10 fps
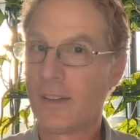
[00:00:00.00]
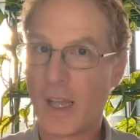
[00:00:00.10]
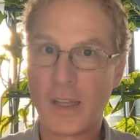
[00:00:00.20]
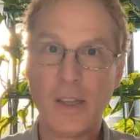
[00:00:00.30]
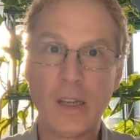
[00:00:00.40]

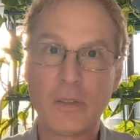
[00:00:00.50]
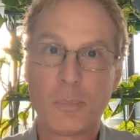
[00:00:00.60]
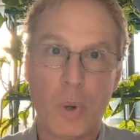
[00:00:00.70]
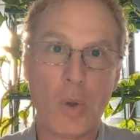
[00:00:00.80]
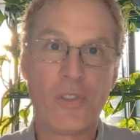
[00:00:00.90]
And they're
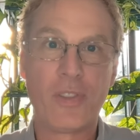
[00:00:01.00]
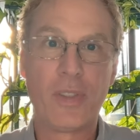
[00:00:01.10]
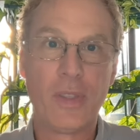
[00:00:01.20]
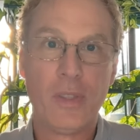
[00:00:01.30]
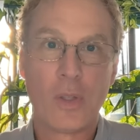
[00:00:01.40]
both
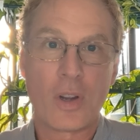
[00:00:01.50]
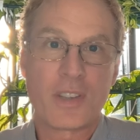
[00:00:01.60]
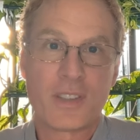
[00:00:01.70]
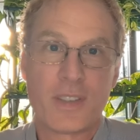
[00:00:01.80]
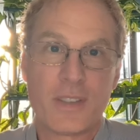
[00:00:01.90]

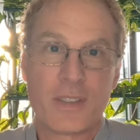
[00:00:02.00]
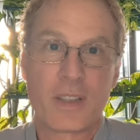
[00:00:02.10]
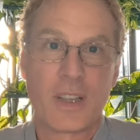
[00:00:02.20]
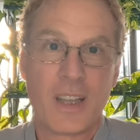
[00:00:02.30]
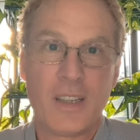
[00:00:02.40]

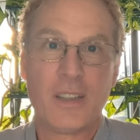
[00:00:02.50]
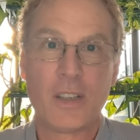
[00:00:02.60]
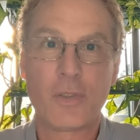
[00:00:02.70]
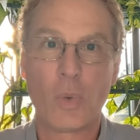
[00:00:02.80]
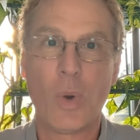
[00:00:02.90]
narcissistic in a
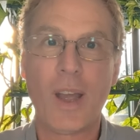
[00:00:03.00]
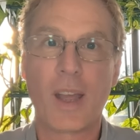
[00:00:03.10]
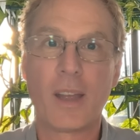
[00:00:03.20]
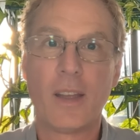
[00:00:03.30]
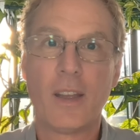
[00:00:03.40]
different
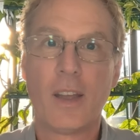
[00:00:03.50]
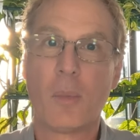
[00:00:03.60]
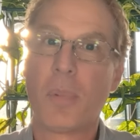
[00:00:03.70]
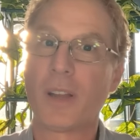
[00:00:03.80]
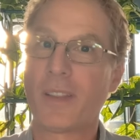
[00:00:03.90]
way,
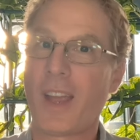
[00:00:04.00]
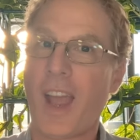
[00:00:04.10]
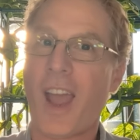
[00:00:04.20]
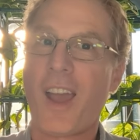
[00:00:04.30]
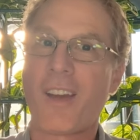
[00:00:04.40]
but they
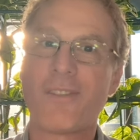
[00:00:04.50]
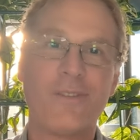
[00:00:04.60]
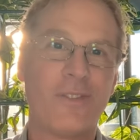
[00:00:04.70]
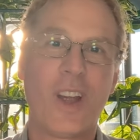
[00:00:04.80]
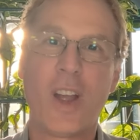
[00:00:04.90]
have
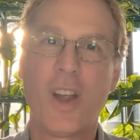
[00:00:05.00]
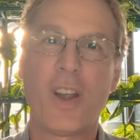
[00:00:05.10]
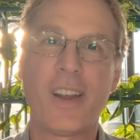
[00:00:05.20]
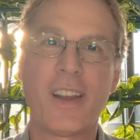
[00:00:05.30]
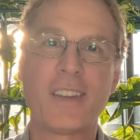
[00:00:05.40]

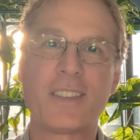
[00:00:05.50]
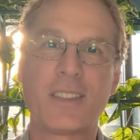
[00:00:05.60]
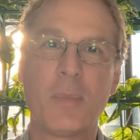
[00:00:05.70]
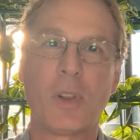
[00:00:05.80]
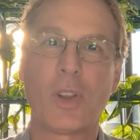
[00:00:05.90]
very
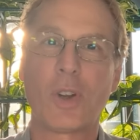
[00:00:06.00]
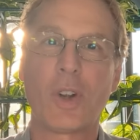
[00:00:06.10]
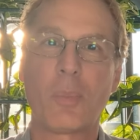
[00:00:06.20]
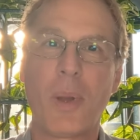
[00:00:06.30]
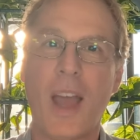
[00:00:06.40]

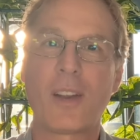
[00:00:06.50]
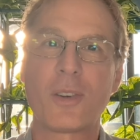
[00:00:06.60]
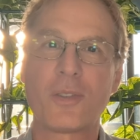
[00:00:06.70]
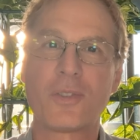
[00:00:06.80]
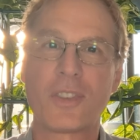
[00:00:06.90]
similar
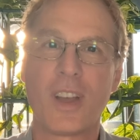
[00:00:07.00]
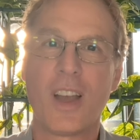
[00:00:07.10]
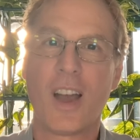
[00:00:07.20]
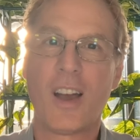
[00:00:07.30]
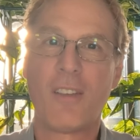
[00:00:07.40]
patterns
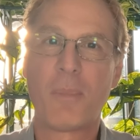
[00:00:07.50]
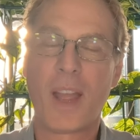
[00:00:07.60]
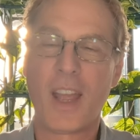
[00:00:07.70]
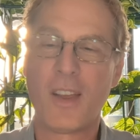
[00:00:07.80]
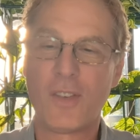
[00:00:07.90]
of
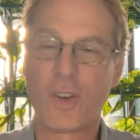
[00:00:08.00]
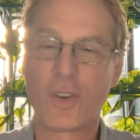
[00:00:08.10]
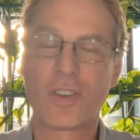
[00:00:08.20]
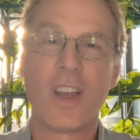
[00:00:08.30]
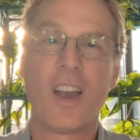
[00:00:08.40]

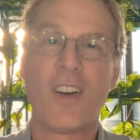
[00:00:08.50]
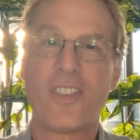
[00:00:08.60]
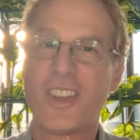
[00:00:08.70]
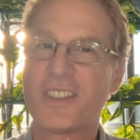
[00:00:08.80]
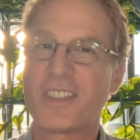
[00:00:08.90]
behaviors, of
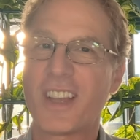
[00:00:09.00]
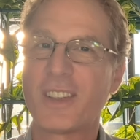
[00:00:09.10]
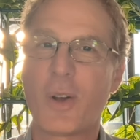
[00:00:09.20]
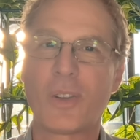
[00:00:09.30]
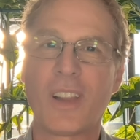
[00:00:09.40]
things they
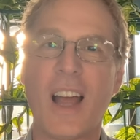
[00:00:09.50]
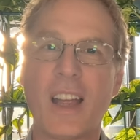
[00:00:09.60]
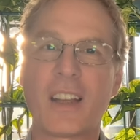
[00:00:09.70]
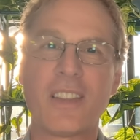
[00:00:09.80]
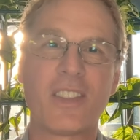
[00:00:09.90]
don't
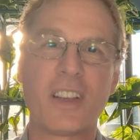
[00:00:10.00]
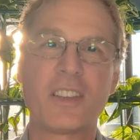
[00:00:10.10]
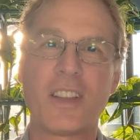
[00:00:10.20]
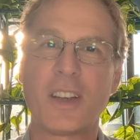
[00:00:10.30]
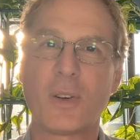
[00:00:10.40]
like and things
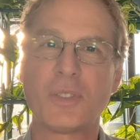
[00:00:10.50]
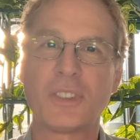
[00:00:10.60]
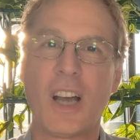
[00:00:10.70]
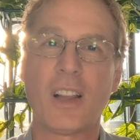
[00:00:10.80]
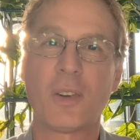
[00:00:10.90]
they don't
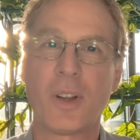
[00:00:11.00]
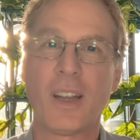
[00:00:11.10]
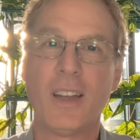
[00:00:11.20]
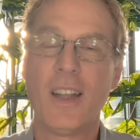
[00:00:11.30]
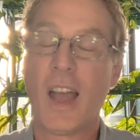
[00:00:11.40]
tolerate.